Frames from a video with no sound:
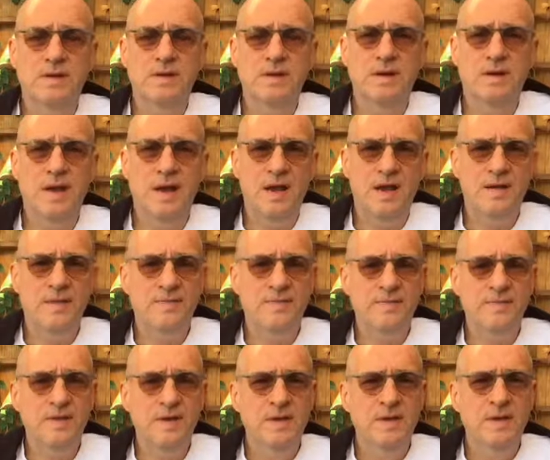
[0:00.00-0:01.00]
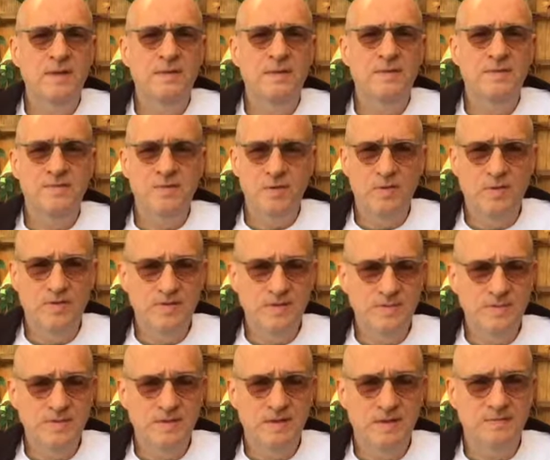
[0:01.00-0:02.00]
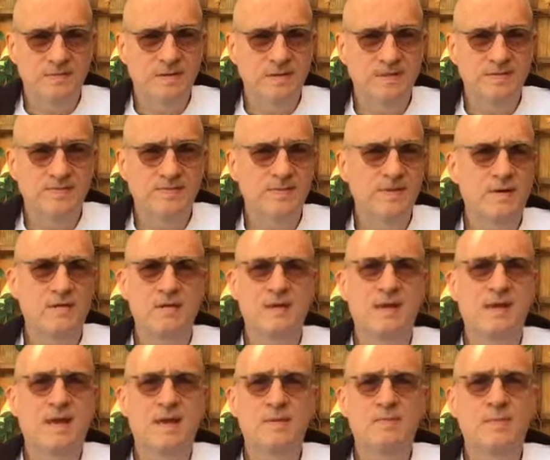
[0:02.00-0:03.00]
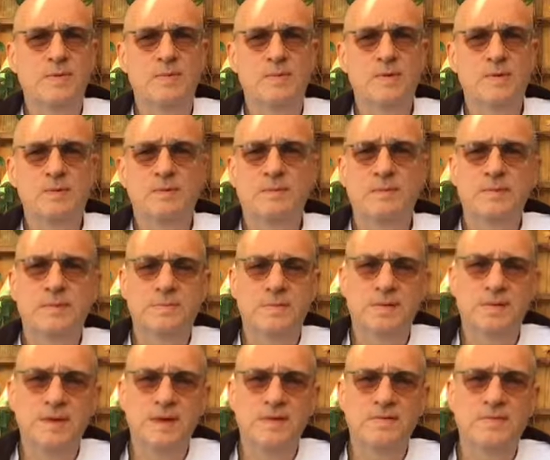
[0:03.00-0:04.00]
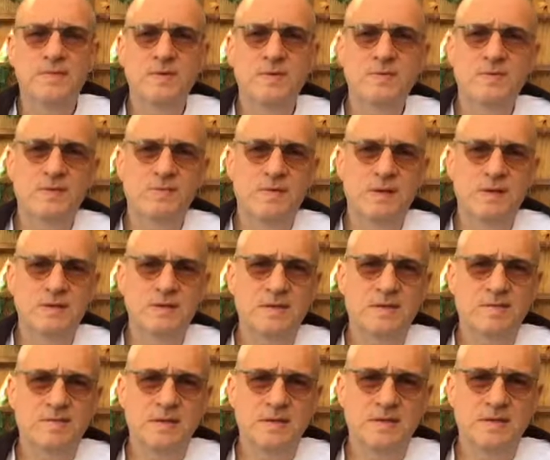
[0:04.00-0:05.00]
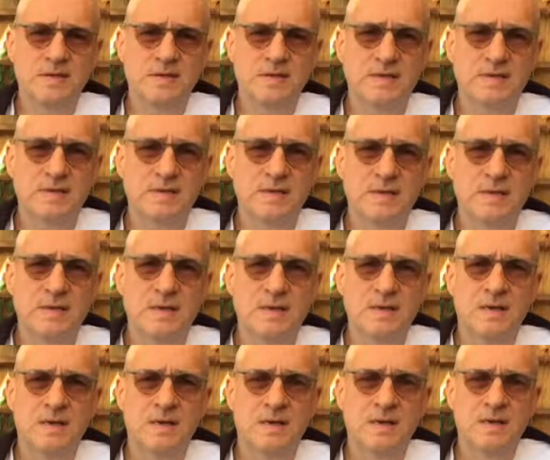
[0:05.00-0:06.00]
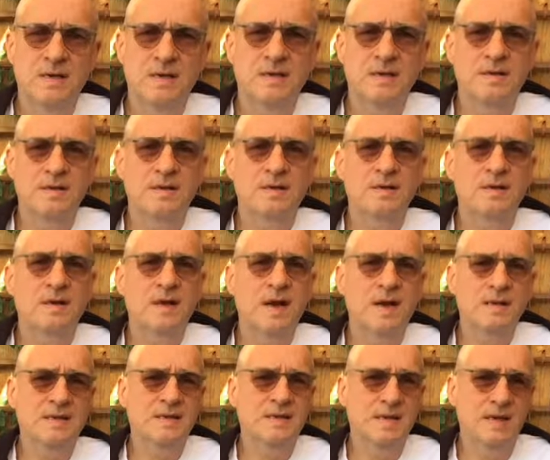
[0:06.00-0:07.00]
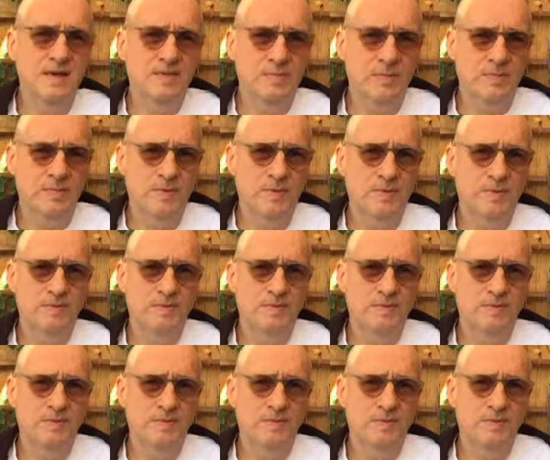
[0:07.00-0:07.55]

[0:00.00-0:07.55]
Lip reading: have the view of themselves as very capable, but they view the rest of us as not capable,